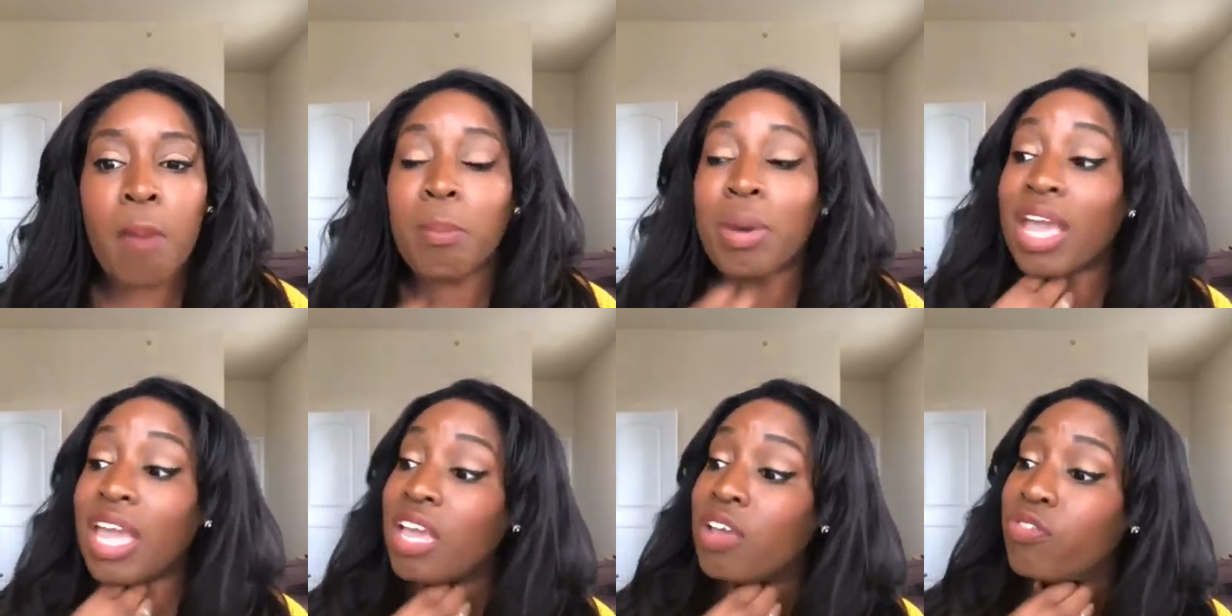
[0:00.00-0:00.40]

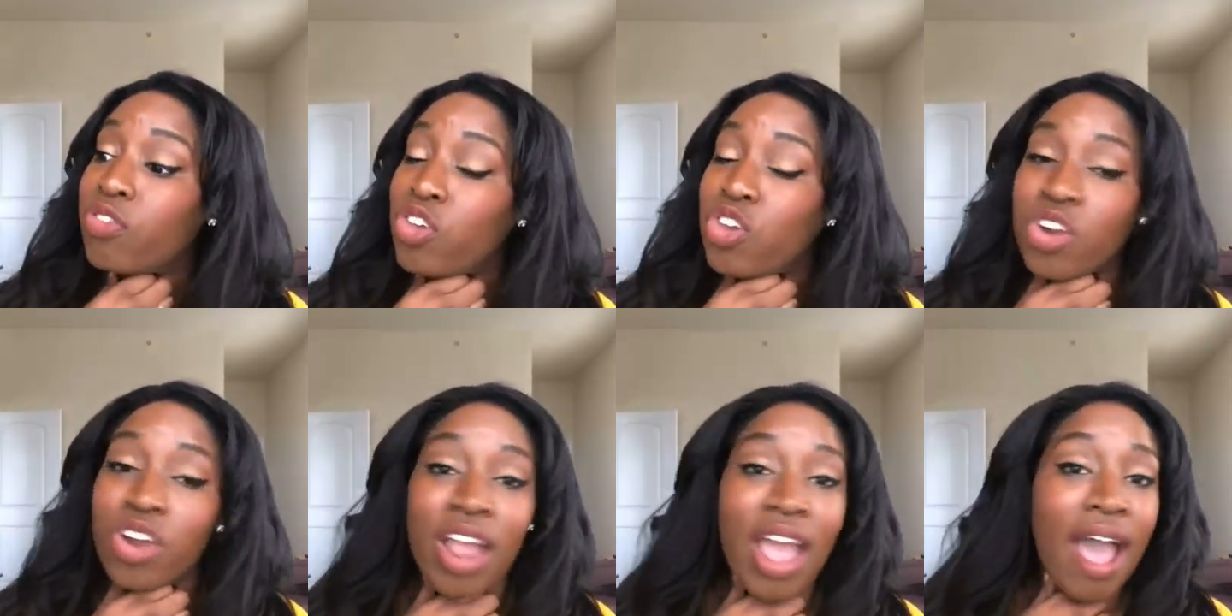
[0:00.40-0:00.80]
But if
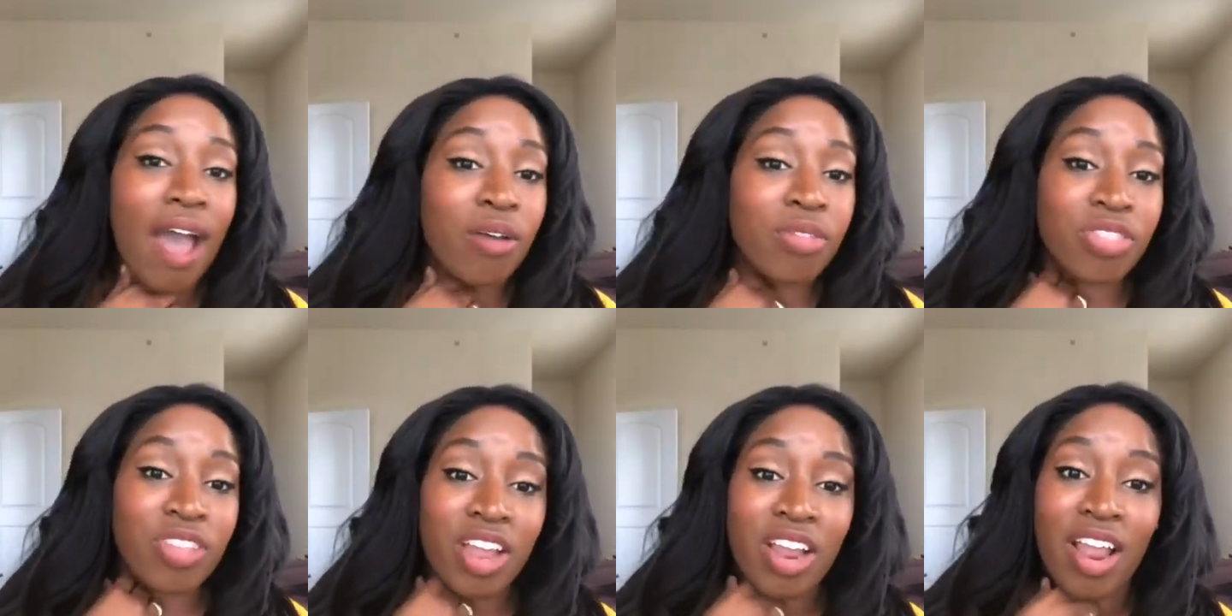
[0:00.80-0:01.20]
you're
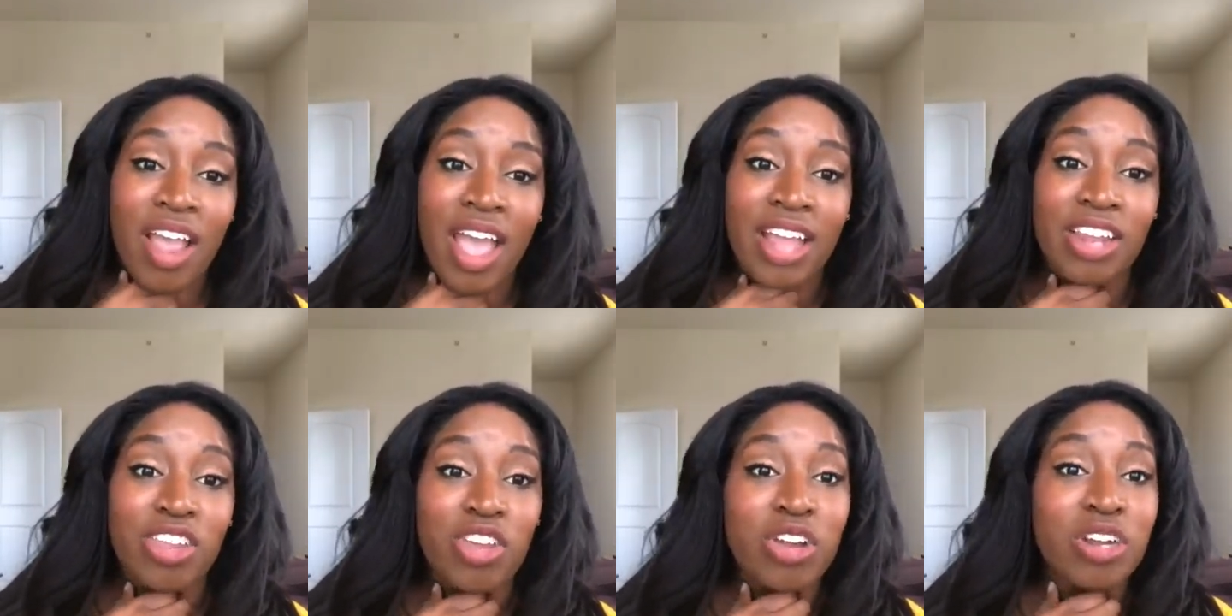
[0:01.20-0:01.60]
out there
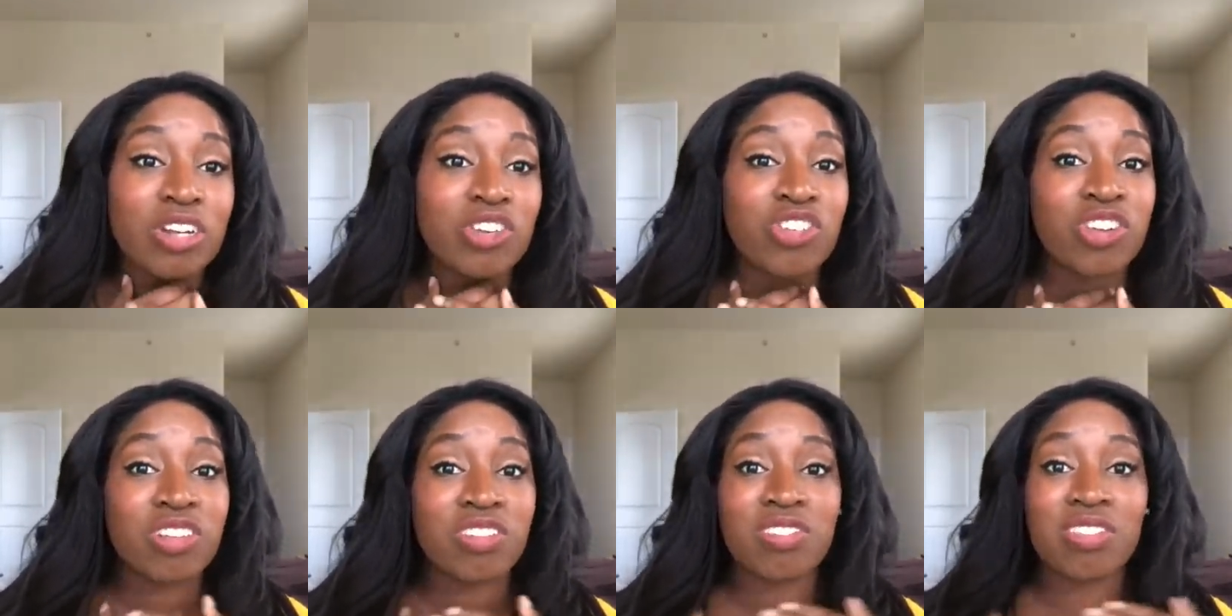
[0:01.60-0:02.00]
and
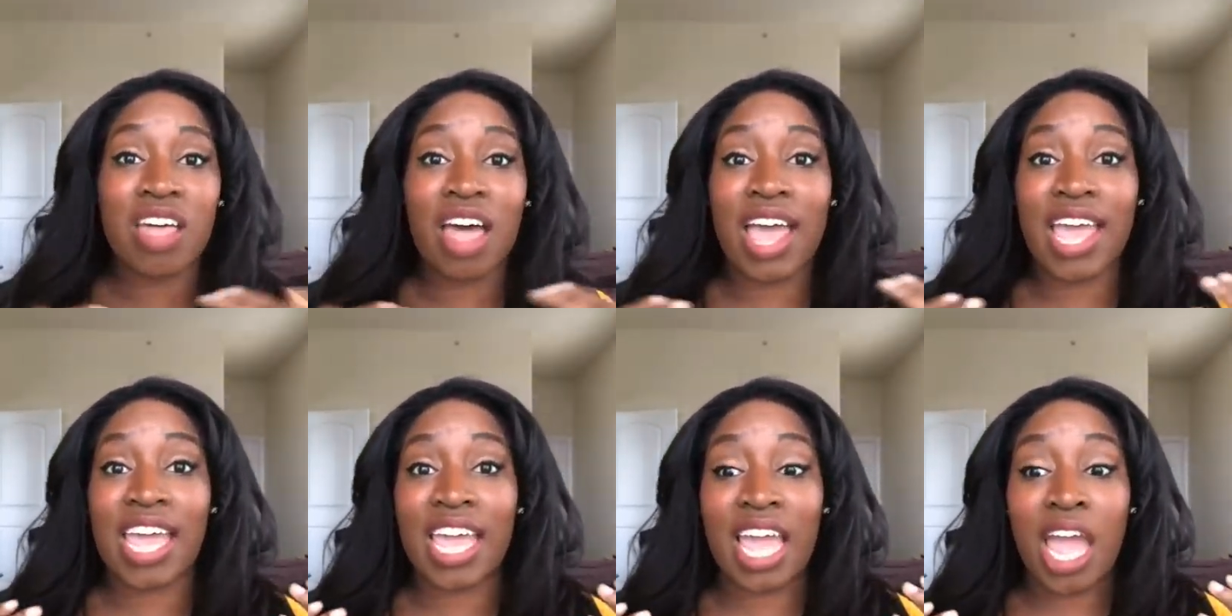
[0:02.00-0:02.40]
you're just
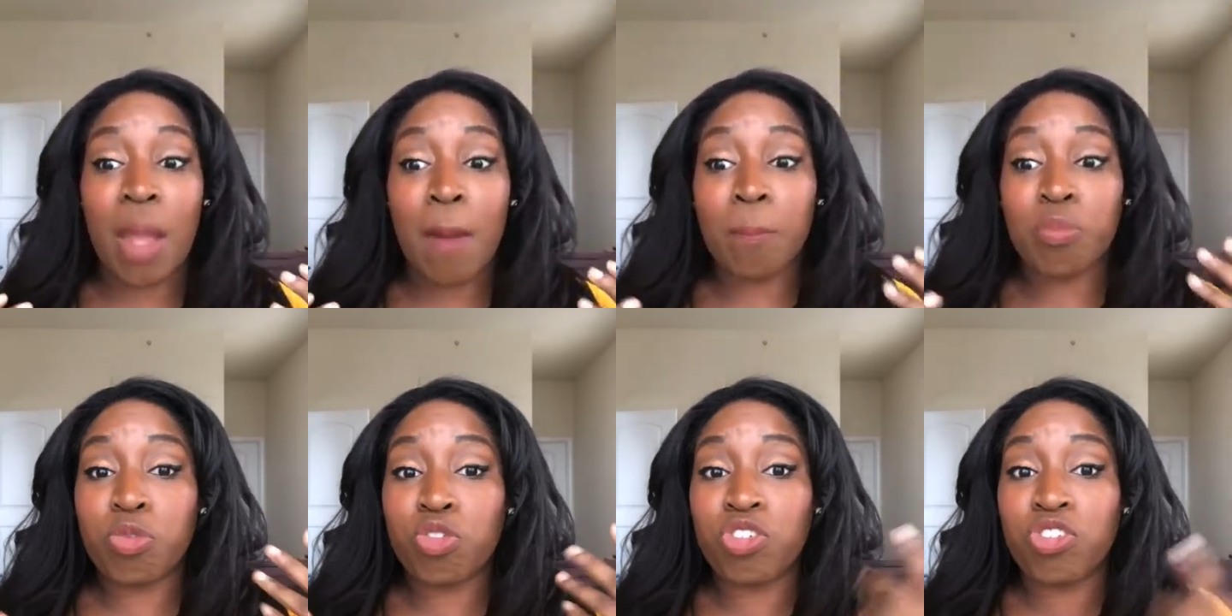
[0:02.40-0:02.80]
like,
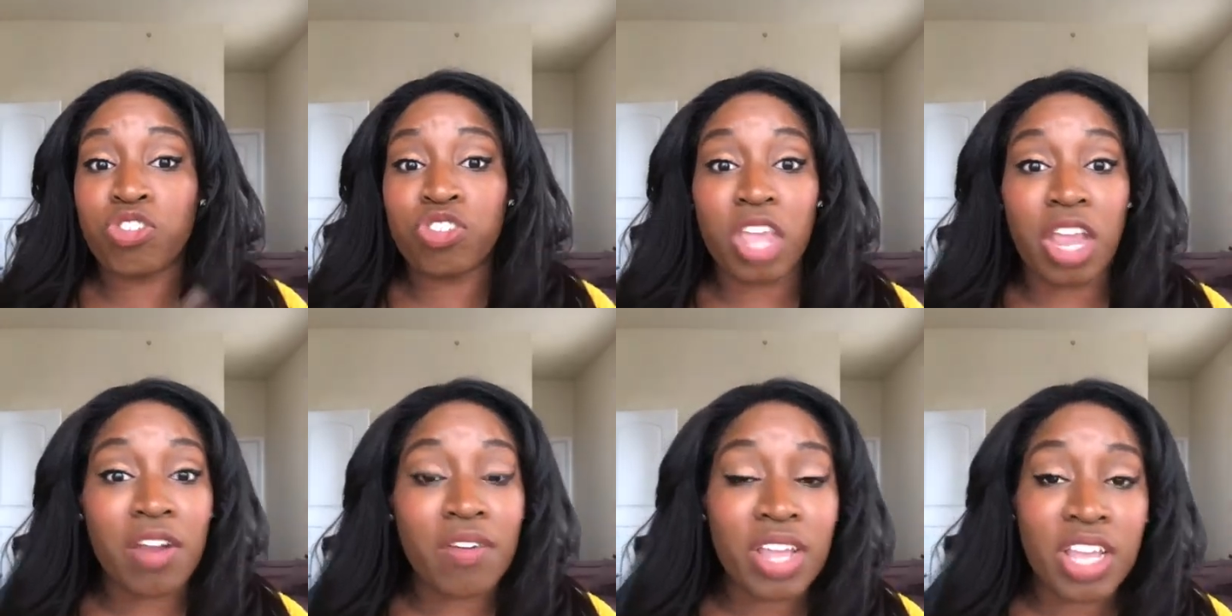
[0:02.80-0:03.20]

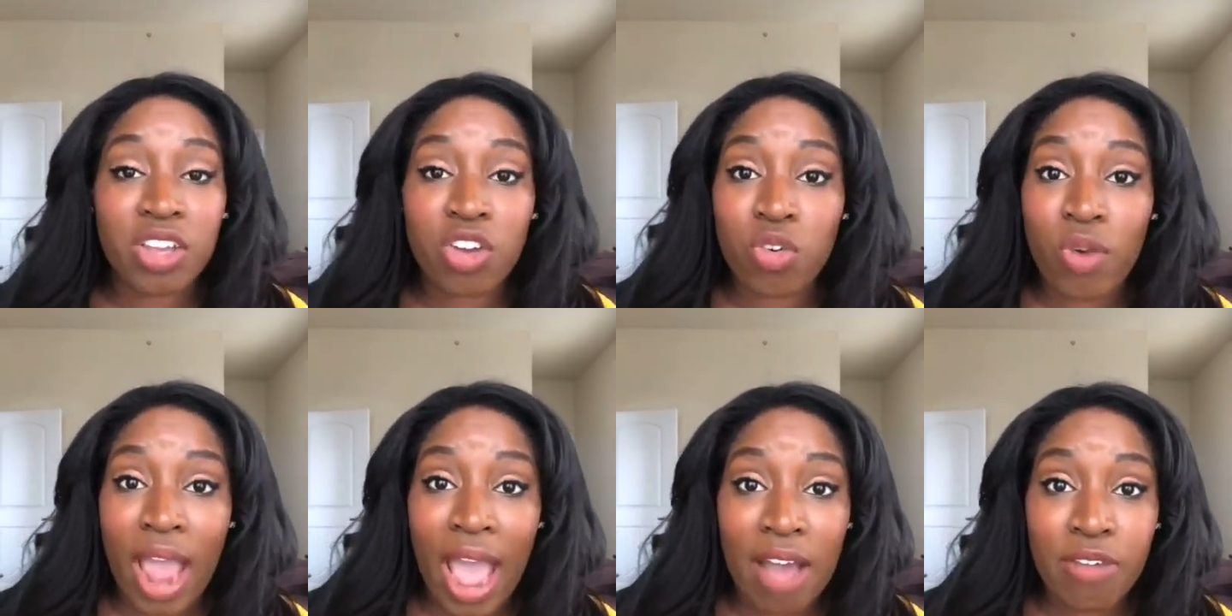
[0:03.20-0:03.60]

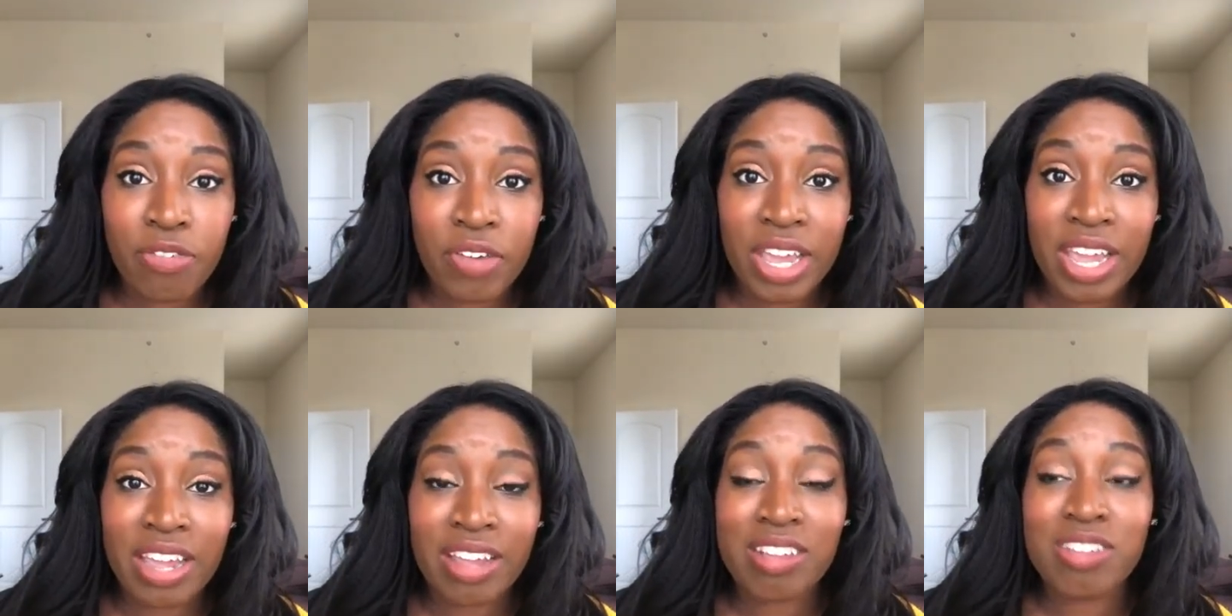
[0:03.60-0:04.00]
sharing
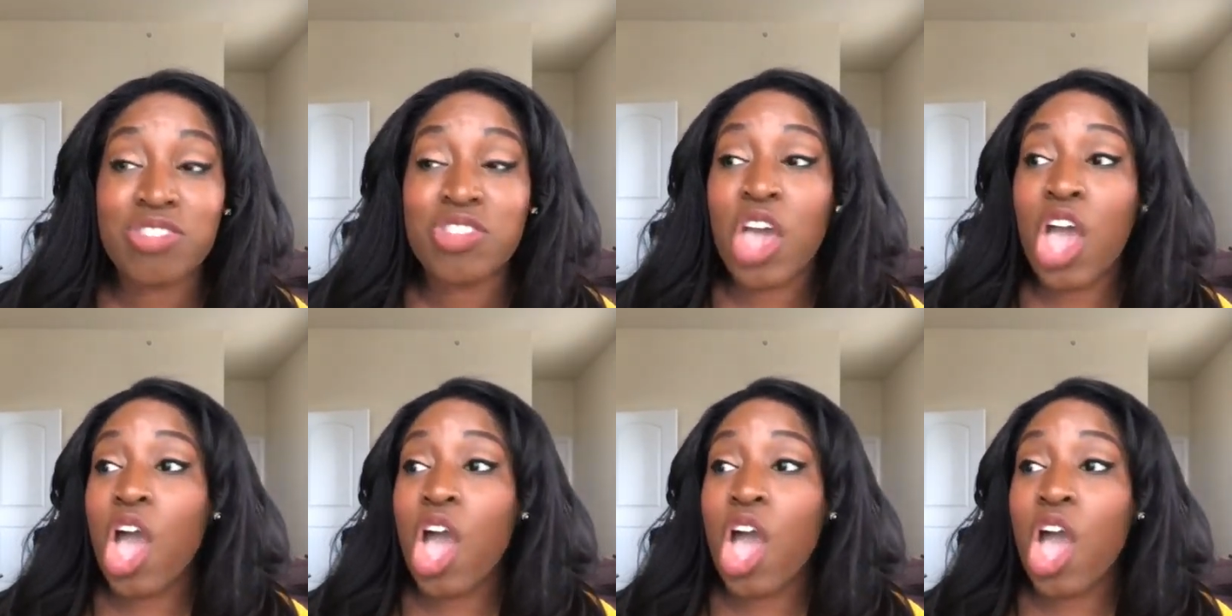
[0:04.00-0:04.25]
graphics